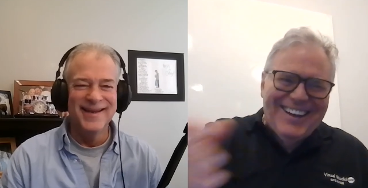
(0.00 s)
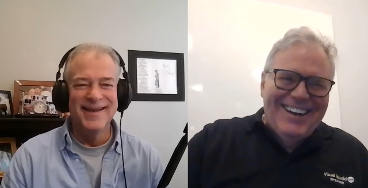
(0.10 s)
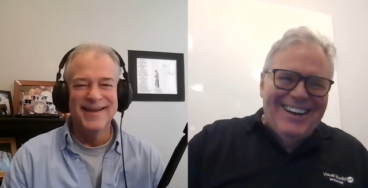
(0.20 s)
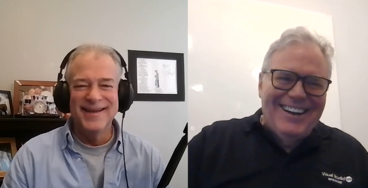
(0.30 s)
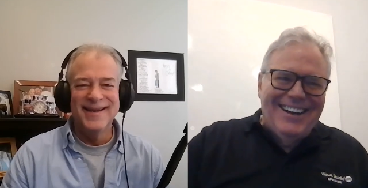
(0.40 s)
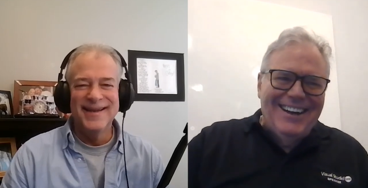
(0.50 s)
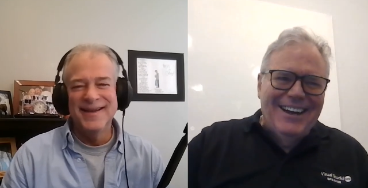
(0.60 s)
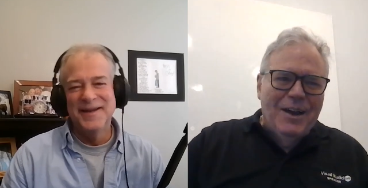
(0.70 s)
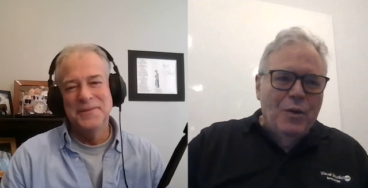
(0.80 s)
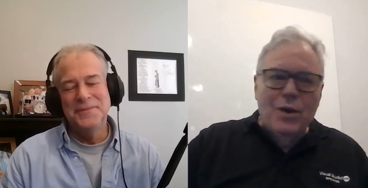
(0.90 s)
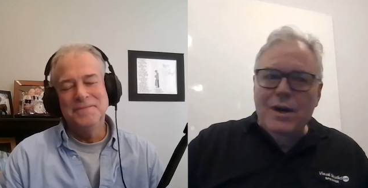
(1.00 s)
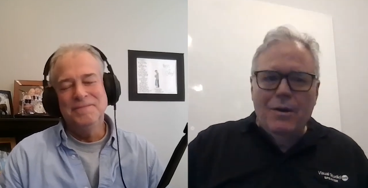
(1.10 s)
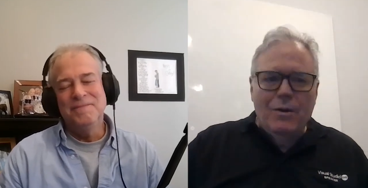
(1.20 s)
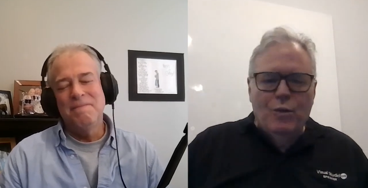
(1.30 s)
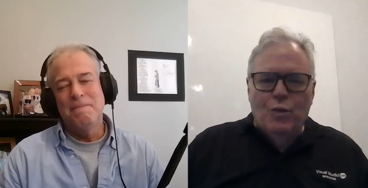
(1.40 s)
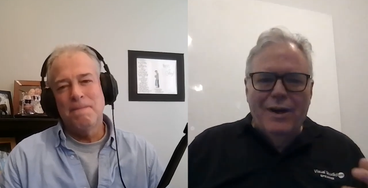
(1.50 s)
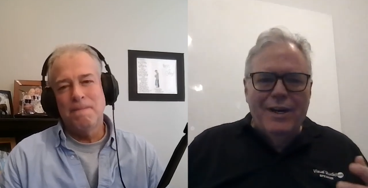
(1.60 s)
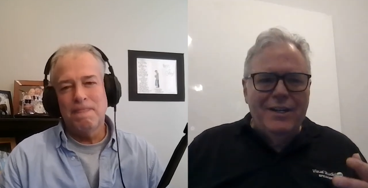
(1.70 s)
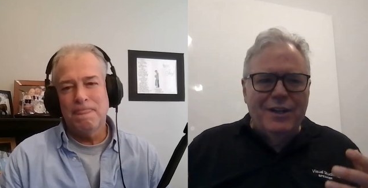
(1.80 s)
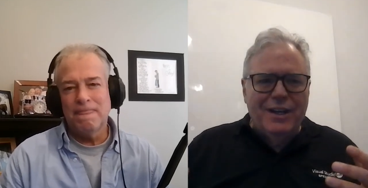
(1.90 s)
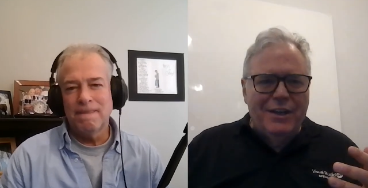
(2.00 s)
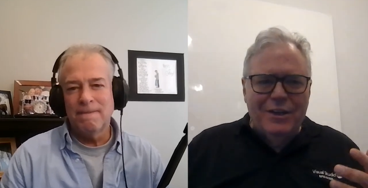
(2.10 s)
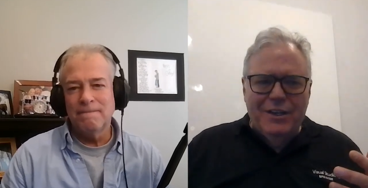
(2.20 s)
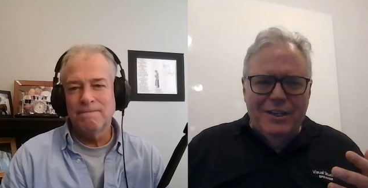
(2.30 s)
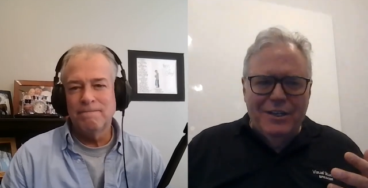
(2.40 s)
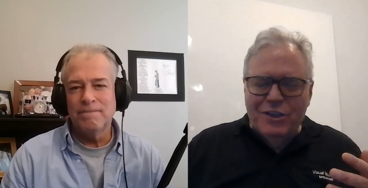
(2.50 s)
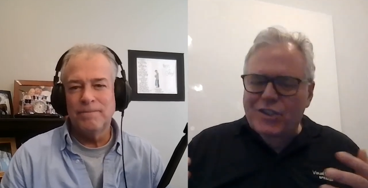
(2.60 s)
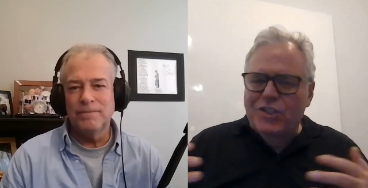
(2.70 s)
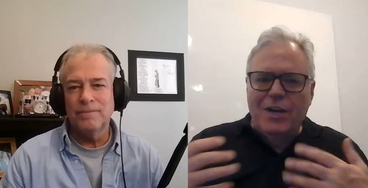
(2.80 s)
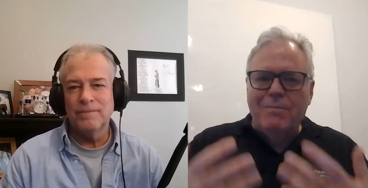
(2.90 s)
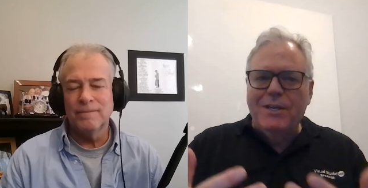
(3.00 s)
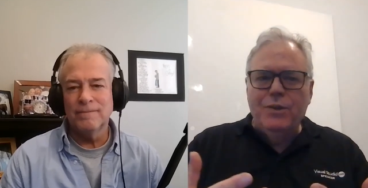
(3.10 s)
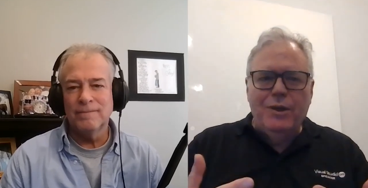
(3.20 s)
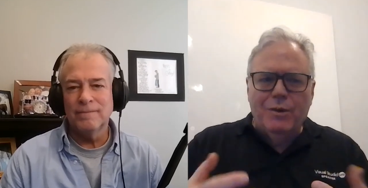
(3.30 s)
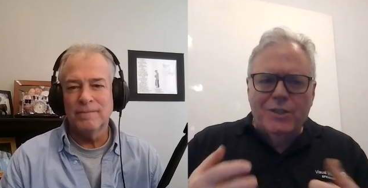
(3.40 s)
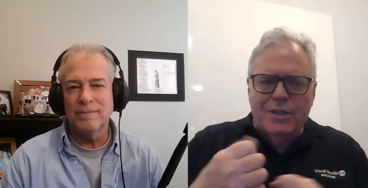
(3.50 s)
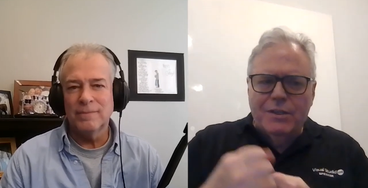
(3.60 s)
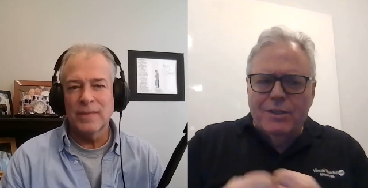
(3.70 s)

Speaker 1: uh, what, what did you, you just jump into it, or is there